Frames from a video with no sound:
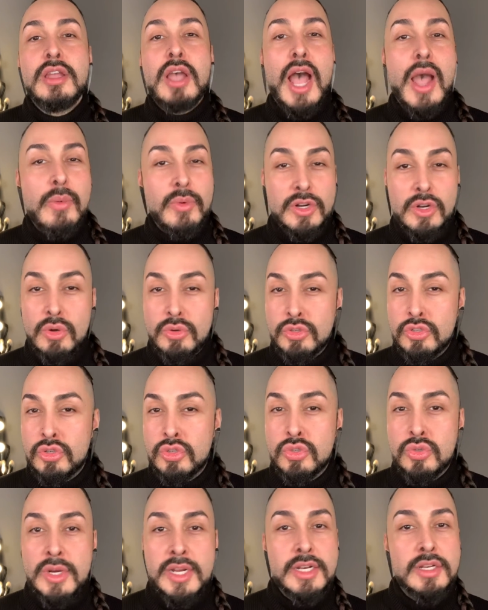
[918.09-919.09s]
I would go
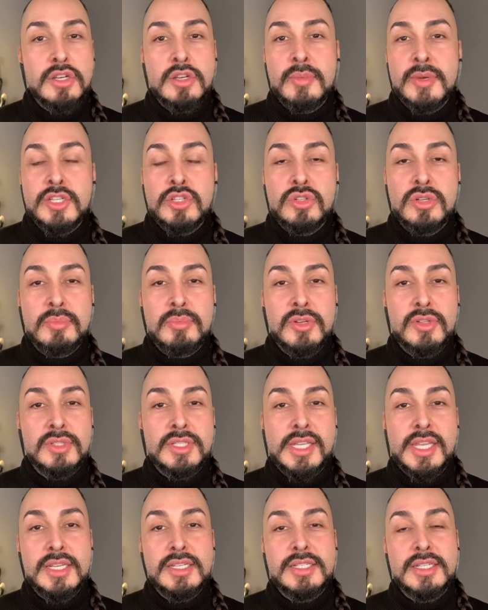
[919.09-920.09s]
straight into my Strip Nude
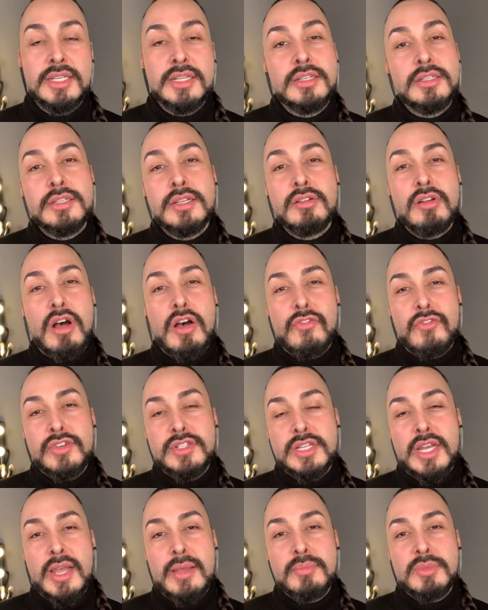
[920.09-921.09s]
Skin Tint. And
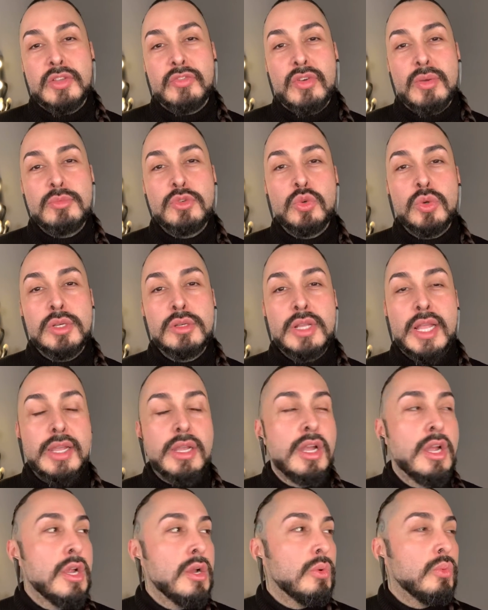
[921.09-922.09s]
oftentimes if I'm doing
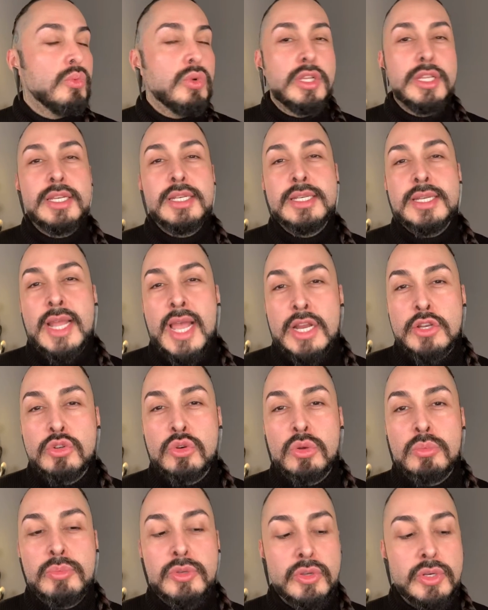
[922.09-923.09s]
like really
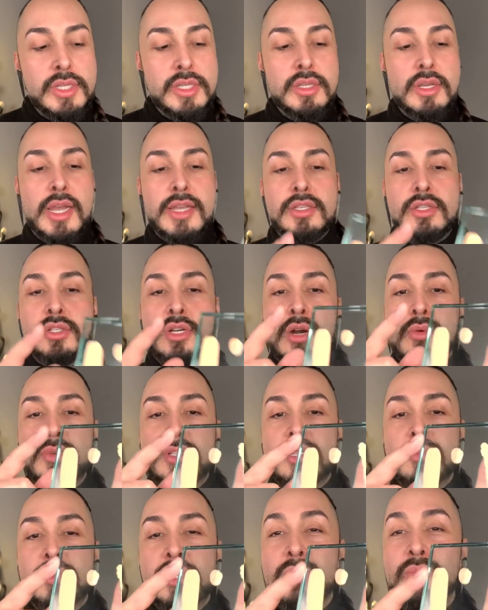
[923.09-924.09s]
natural beauty, I start
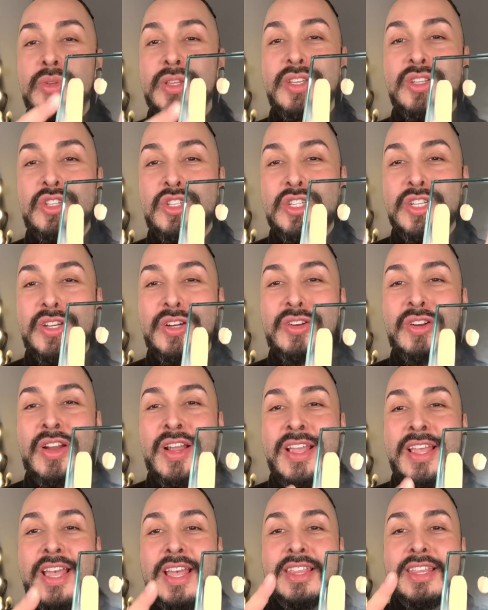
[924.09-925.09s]
with something really
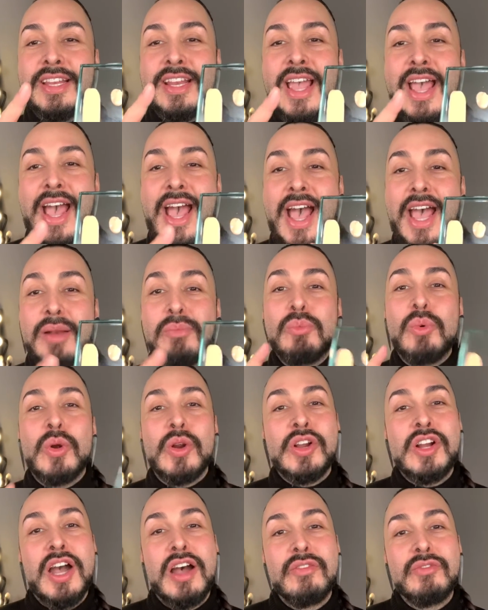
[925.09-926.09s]
sheer and then add
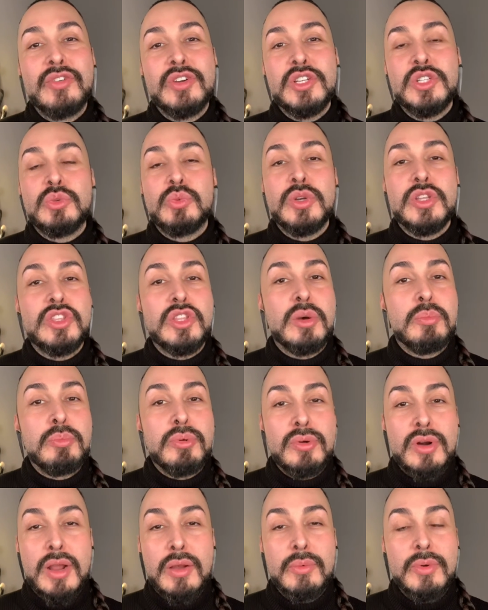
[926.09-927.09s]
more coverage with a,
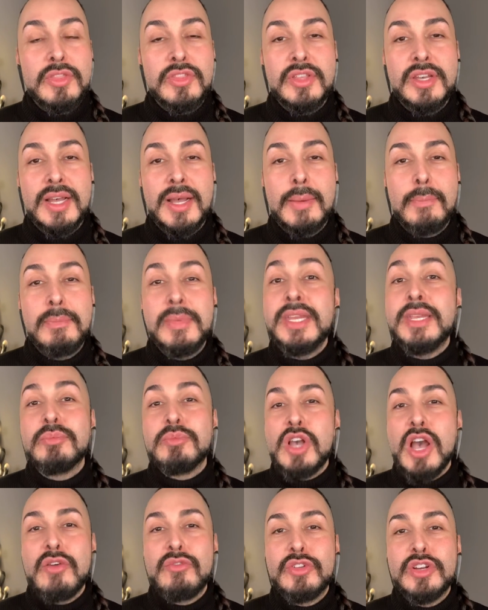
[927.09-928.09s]
with a
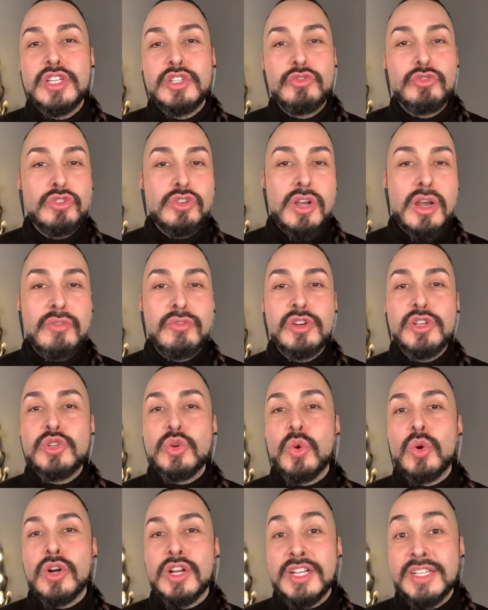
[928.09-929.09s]
medium coverage, full coverage,
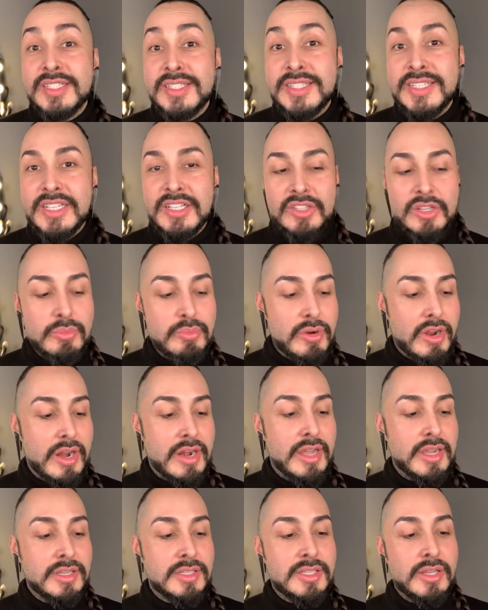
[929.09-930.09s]
or a concealer
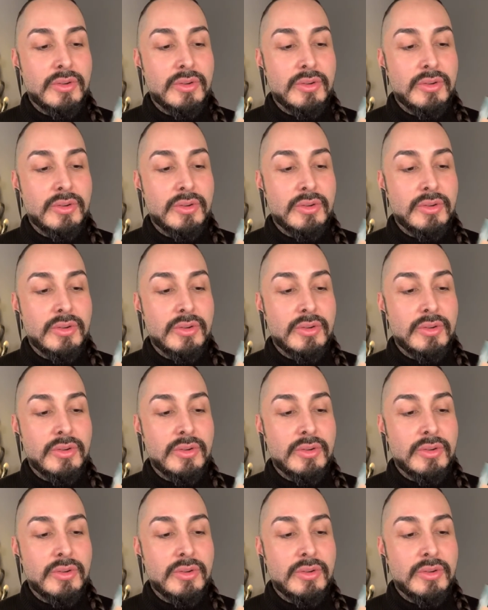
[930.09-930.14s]
product.